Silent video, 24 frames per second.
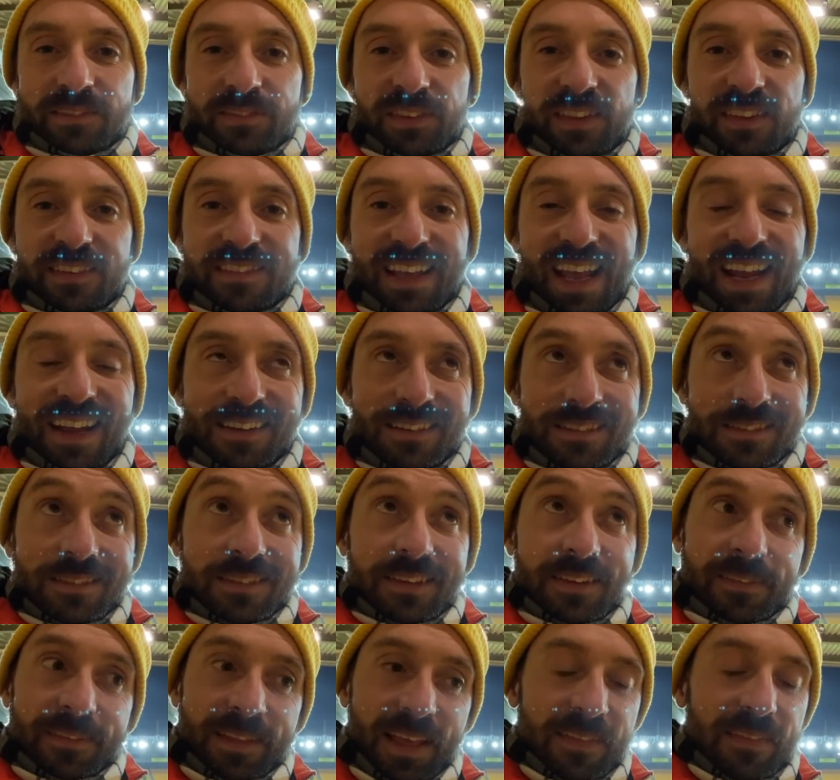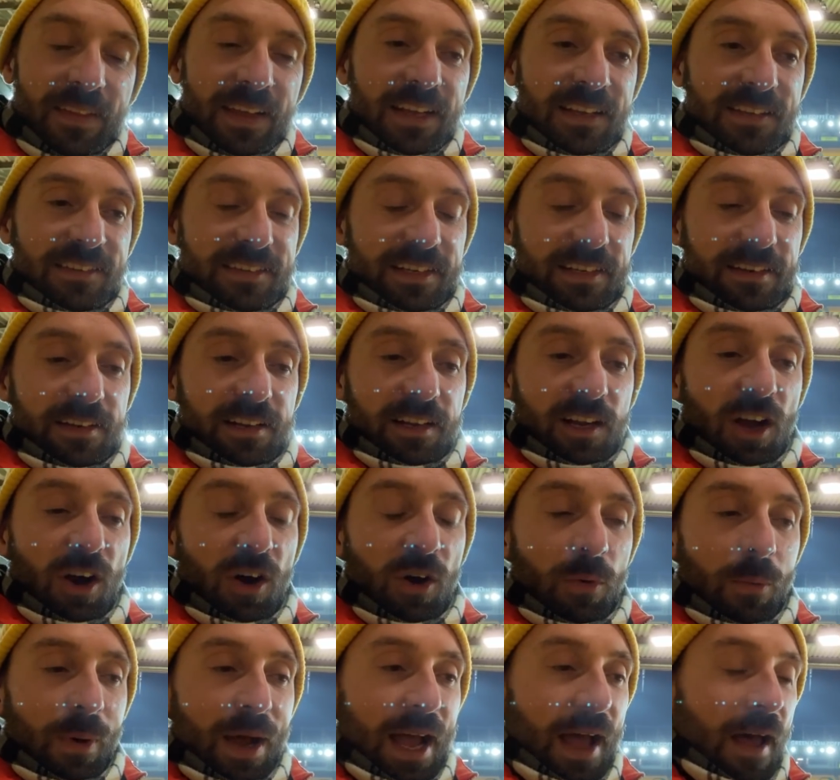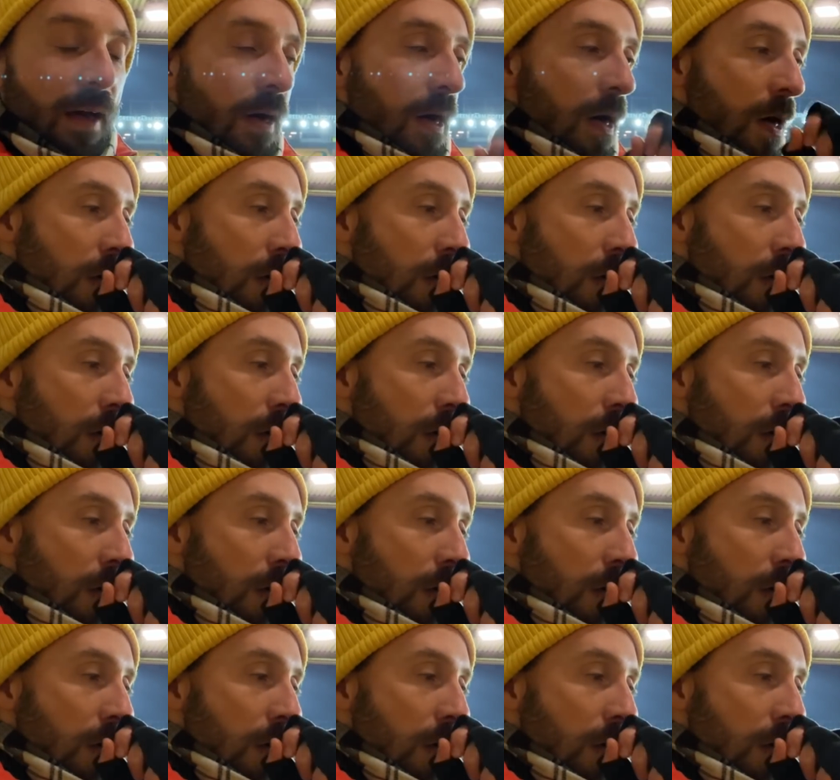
in the second, and then they conceded a goal where